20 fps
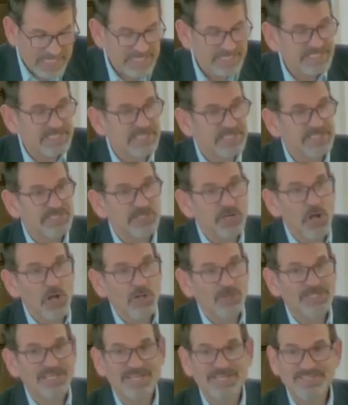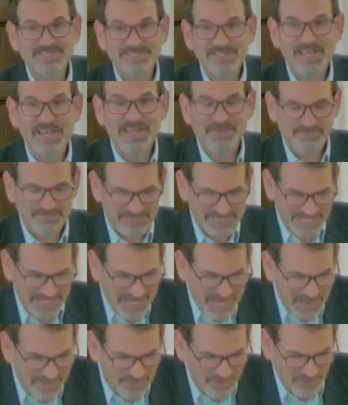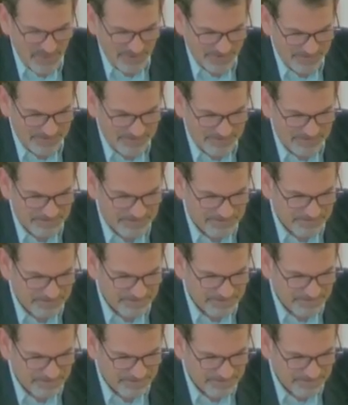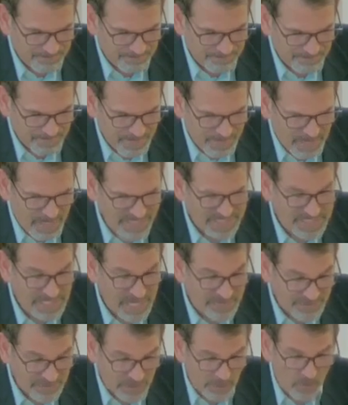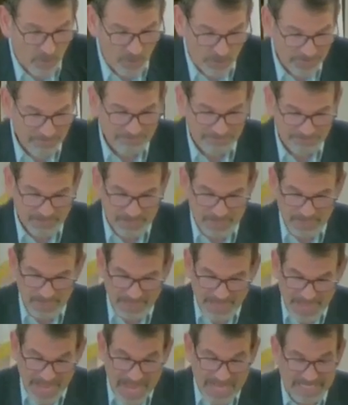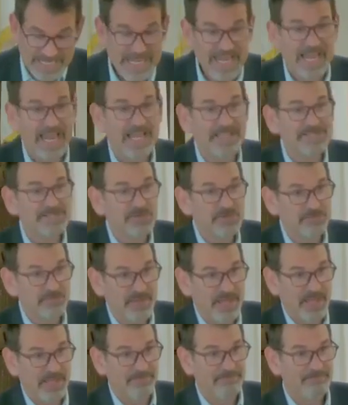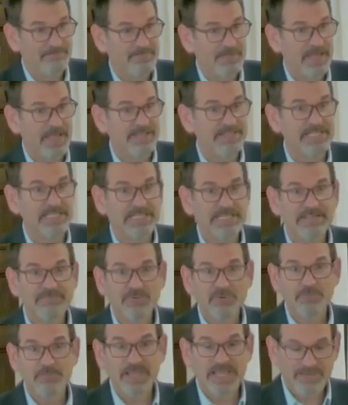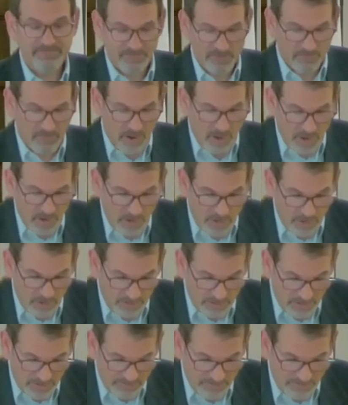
us exalt his name together. I sought the Lord, and he answered me and delivered me from all of